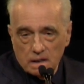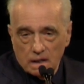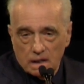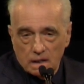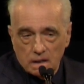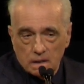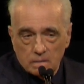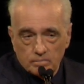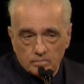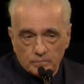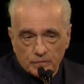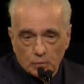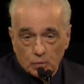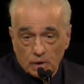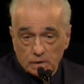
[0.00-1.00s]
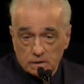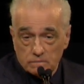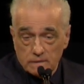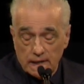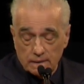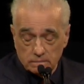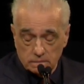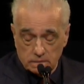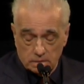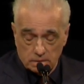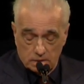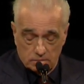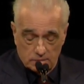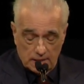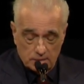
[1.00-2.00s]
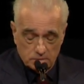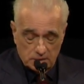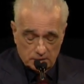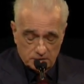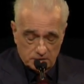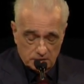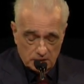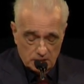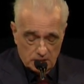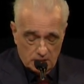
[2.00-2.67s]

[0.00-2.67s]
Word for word: the world around us.